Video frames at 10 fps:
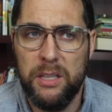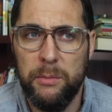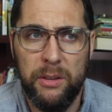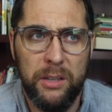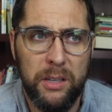
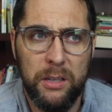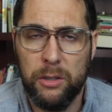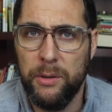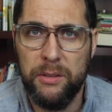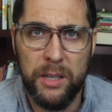timothy
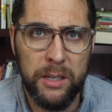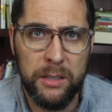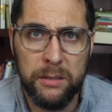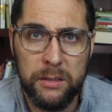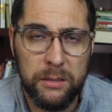
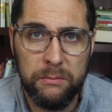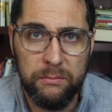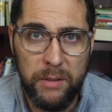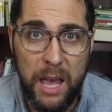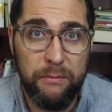corinthians
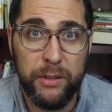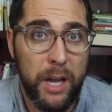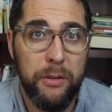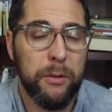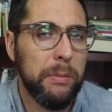every
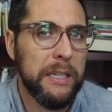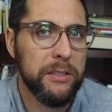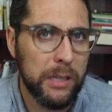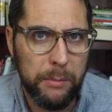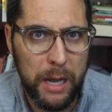other
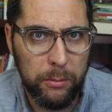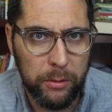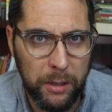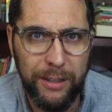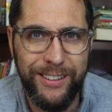place in the Bible